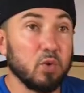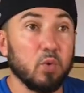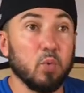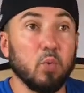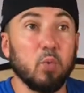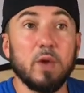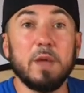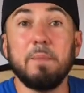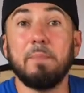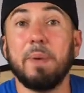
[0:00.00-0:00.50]

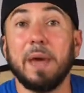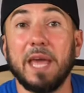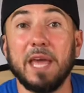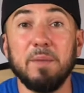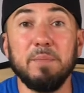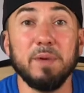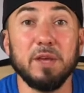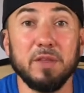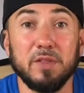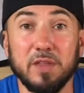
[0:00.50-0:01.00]
we
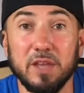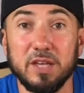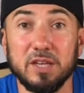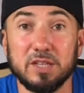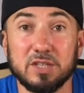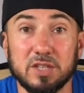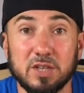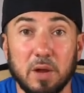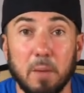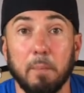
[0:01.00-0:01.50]
baby
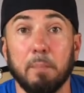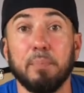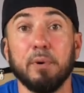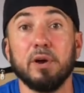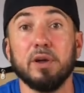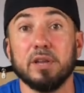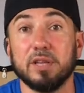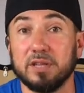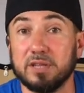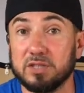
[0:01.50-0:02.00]
these
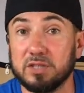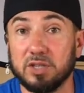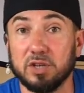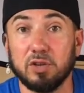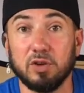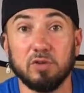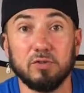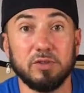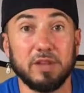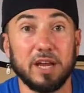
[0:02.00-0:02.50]
bullies, you
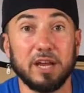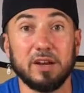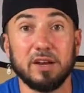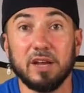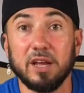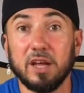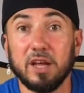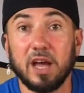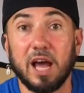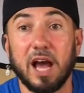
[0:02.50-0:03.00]
know,
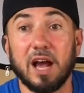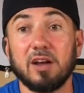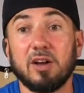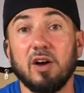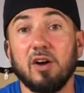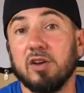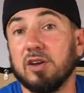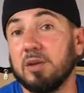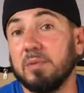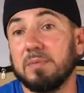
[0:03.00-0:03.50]
I
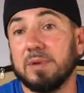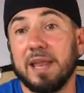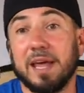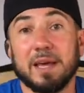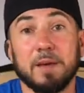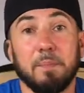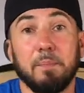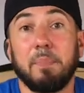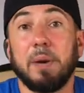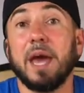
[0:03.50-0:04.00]
call them like
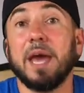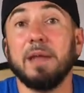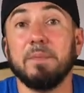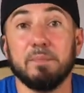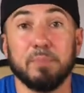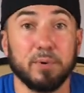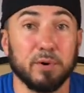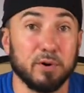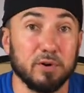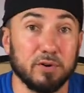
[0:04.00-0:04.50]
pet
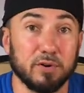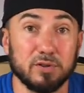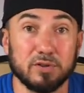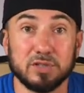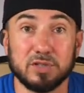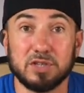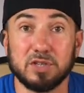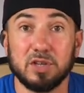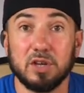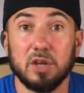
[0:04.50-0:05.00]

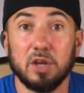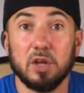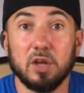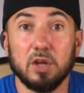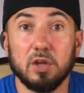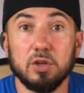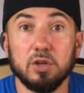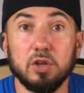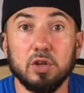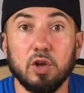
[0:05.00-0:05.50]
bulls.
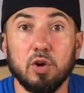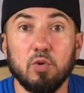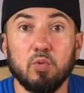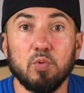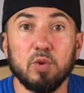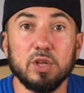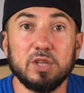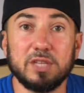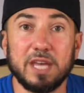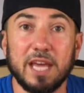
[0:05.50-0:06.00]
You know,
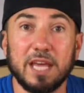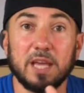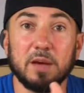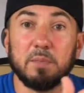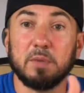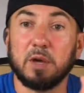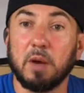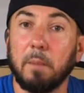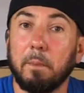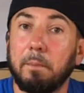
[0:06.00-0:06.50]
we take them
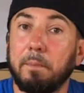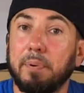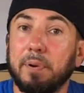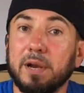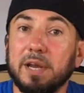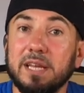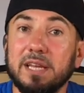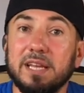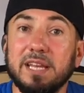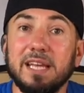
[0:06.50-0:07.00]

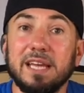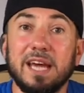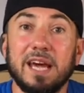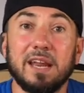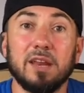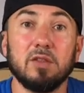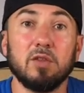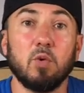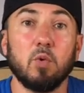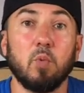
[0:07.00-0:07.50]
completely out
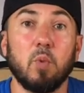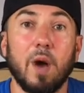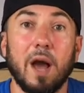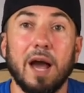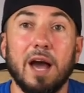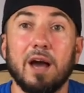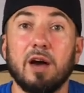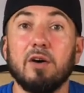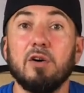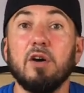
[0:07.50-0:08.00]
of the
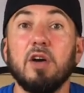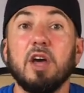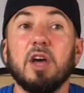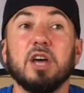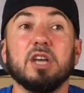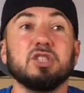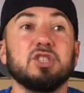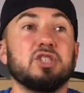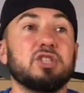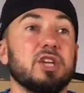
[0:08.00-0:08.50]
wild,
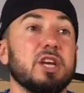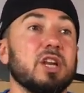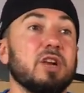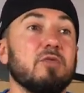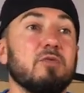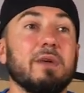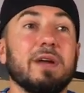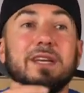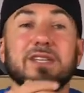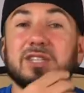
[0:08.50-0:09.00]

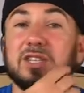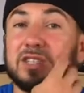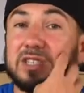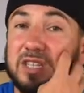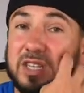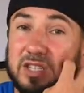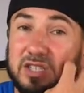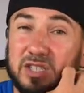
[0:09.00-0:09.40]
generations and